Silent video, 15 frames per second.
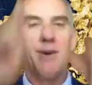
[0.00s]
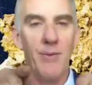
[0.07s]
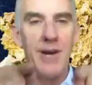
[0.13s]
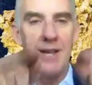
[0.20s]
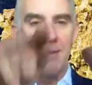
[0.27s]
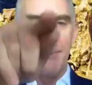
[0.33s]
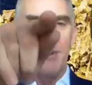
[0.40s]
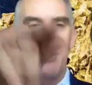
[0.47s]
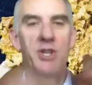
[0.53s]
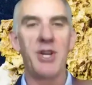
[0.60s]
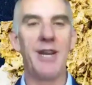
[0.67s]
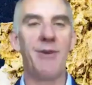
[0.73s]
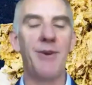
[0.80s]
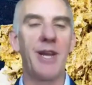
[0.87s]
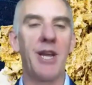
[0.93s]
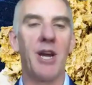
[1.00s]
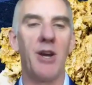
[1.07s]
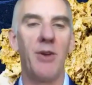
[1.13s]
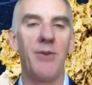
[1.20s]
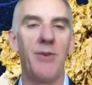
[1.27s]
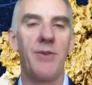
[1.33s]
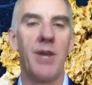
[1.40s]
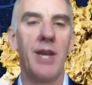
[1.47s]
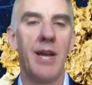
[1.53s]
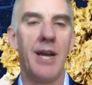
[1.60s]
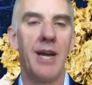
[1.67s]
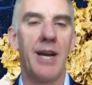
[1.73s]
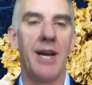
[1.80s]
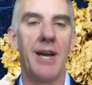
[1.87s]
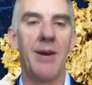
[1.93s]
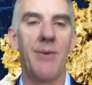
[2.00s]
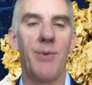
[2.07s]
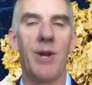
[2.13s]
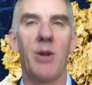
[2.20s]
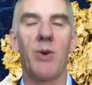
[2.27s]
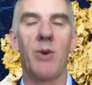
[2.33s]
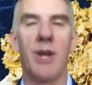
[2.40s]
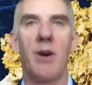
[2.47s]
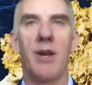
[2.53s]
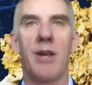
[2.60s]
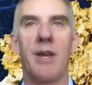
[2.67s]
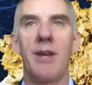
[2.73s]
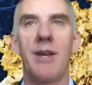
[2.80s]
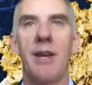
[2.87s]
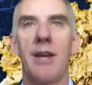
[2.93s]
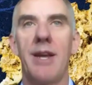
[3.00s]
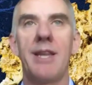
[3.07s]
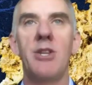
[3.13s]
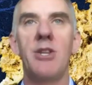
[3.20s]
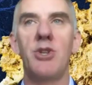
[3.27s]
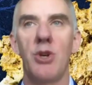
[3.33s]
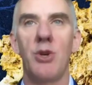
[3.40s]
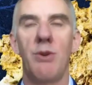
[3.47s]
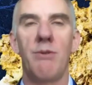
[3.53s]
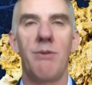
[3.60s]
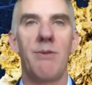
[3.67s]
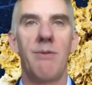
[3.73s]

where the machinery goes, we're looking like in June.